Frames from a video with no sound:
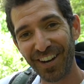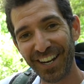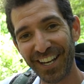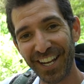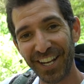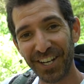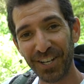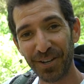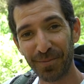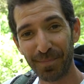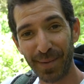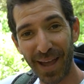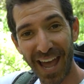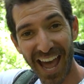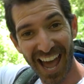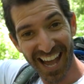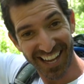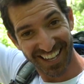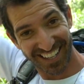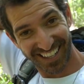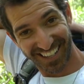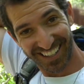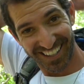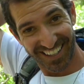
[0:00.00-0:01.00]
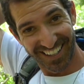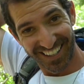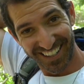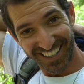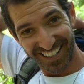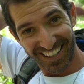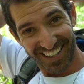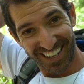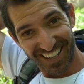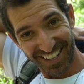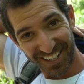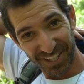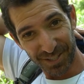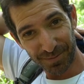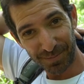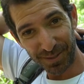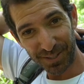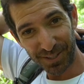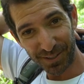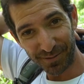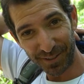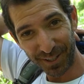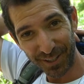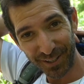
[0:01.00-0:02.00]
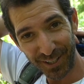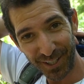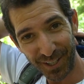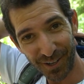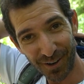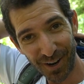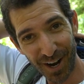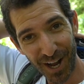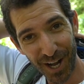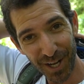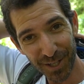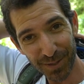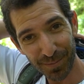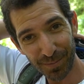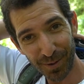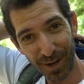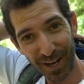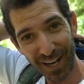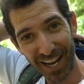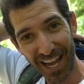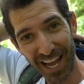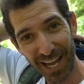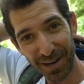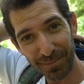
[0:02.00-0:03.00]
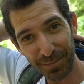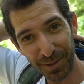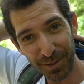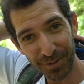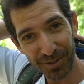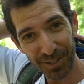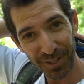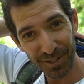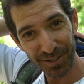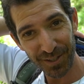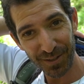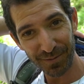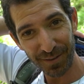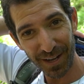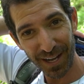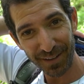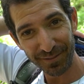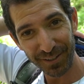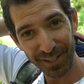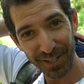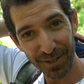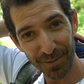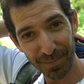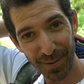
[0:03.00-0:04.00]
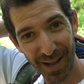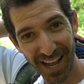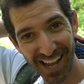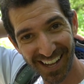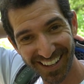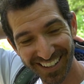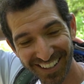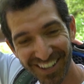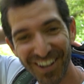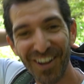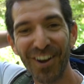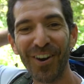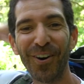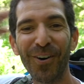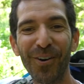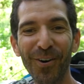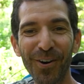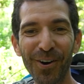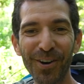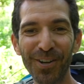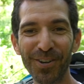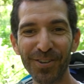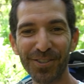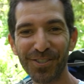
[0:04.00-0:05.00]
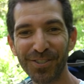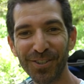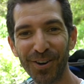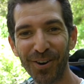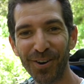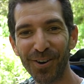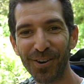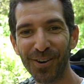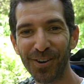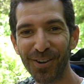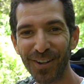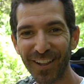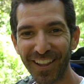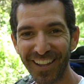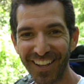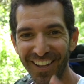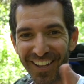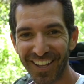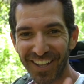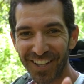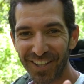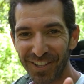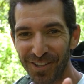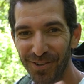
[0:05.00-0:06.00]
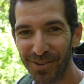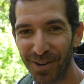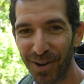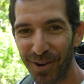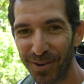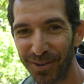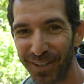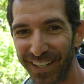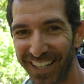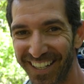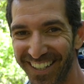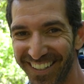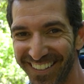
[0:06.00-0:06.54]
it in your pack, specifically your Osprey Atmos 65 liter pack, or your soul, you don't need